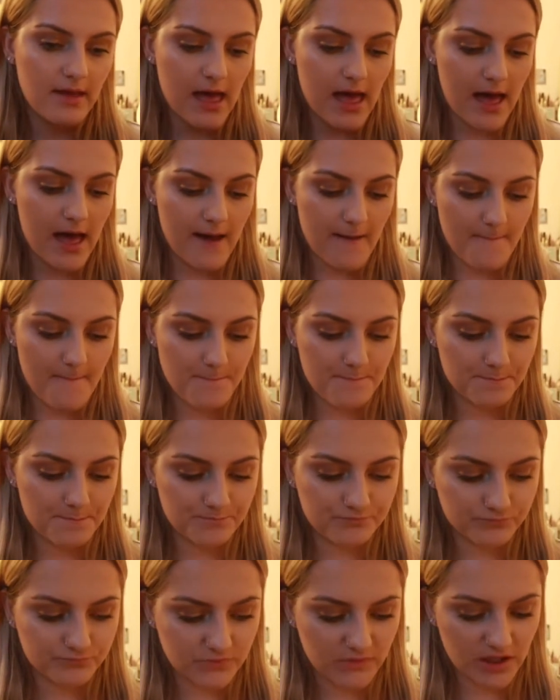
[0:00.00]

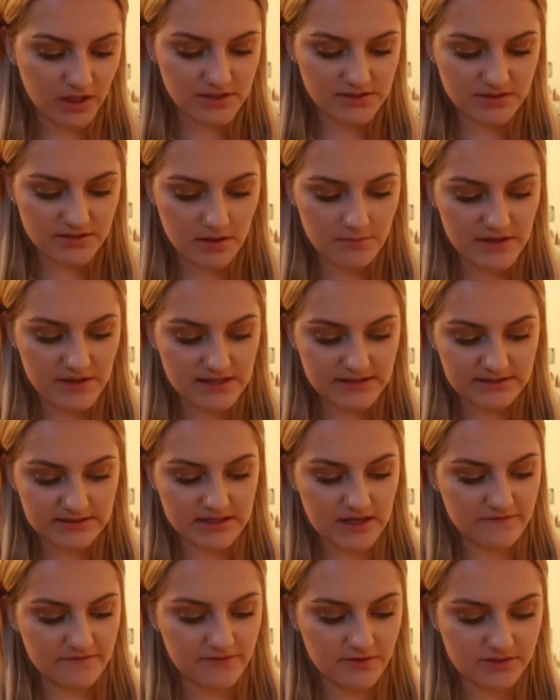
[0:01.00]
Um, so it means
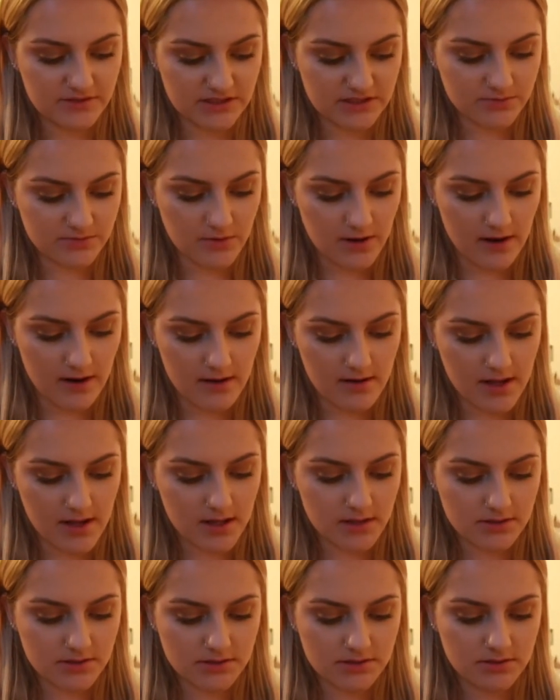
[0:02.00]
that if you did wear
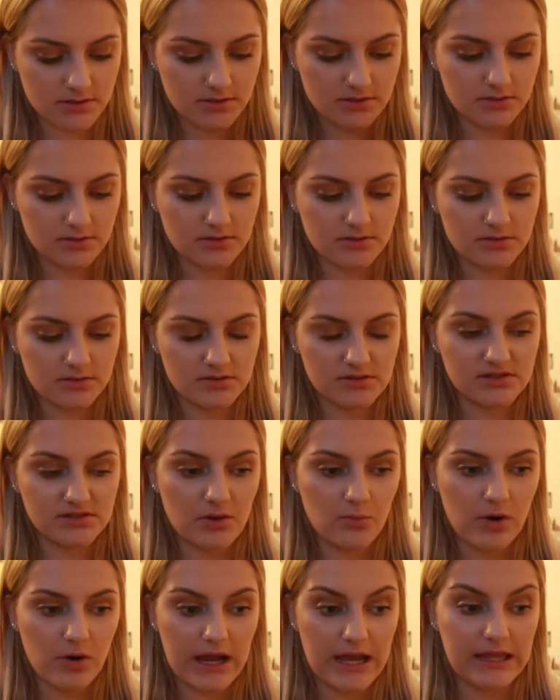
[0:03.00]
it
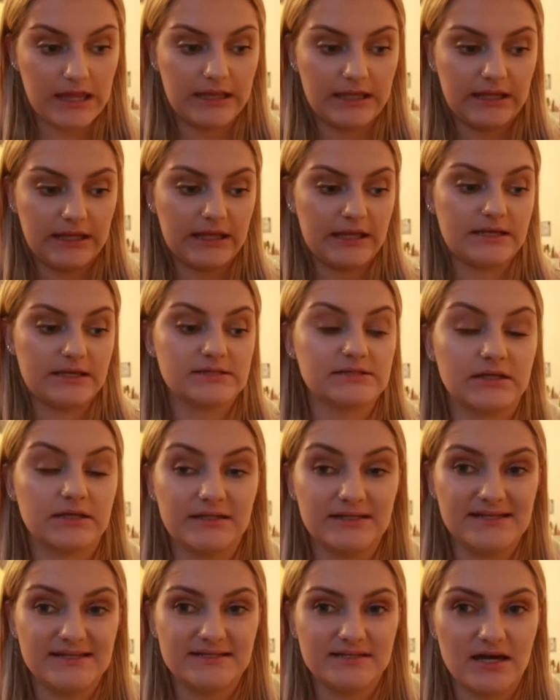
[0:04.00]
somewhere and then get it
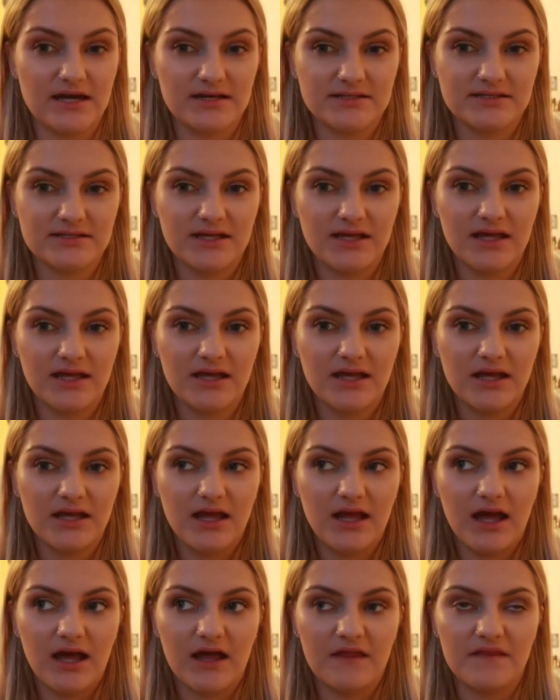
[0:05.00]
slightly dirty,
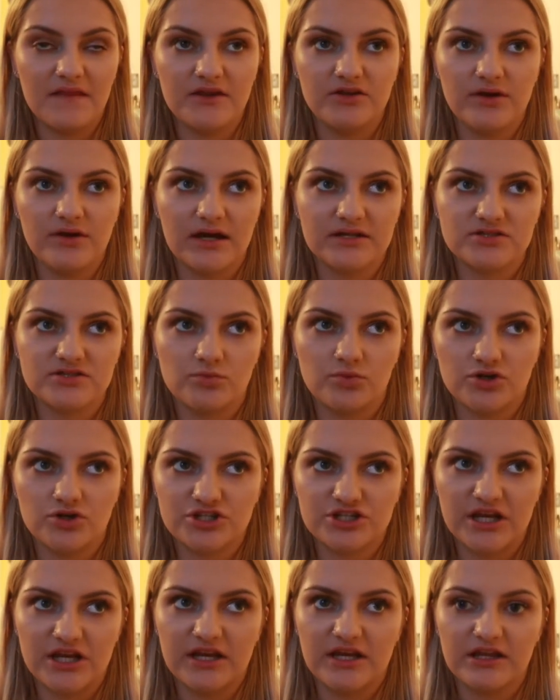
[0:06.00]
and then you had to
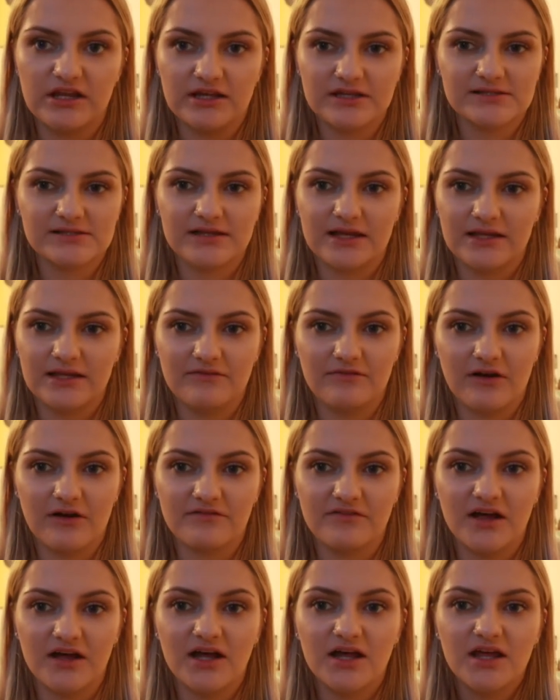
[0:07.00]
wash it and it looks slightly
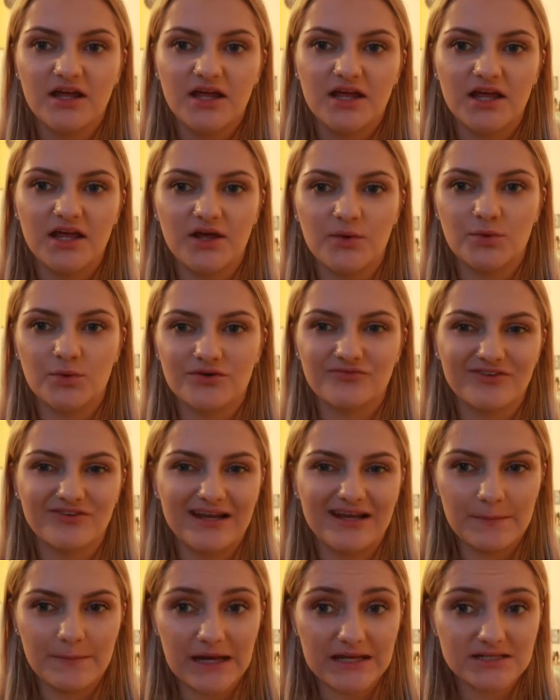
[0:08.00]
rougher, it wouldn't
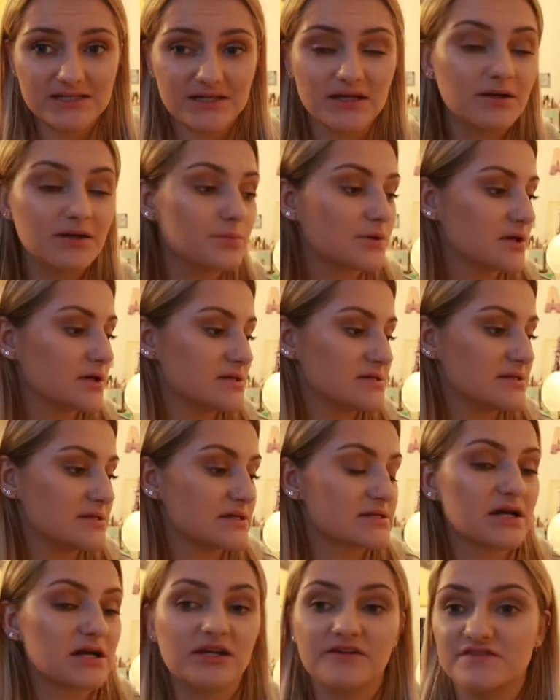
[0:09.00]
matter, because
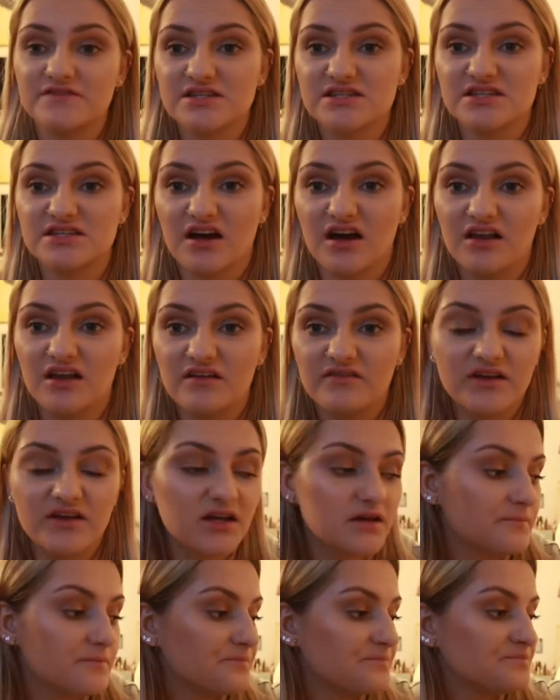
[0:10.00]
that's kind of the style of
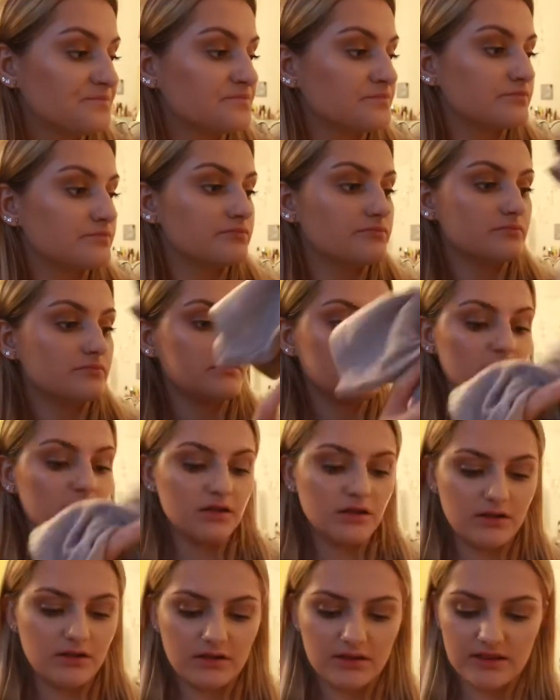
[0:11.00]
it.
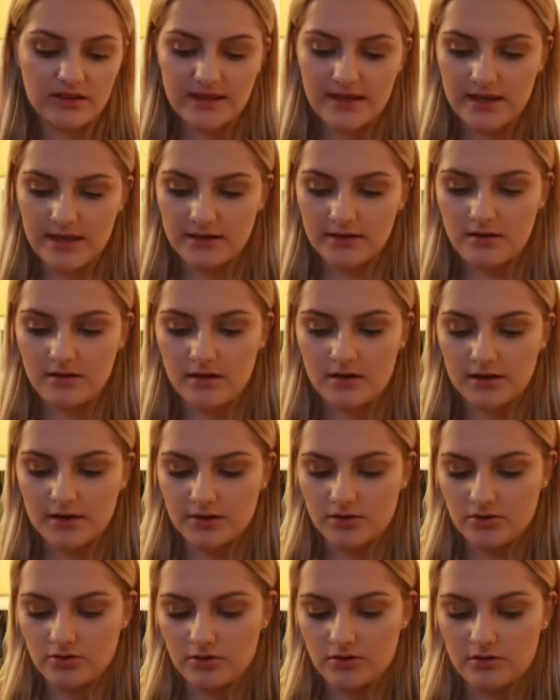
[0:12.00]
Then I
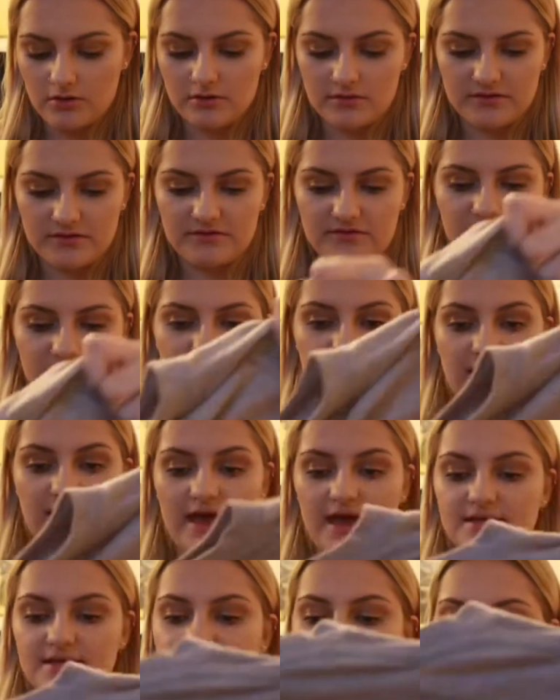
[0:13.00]
got this.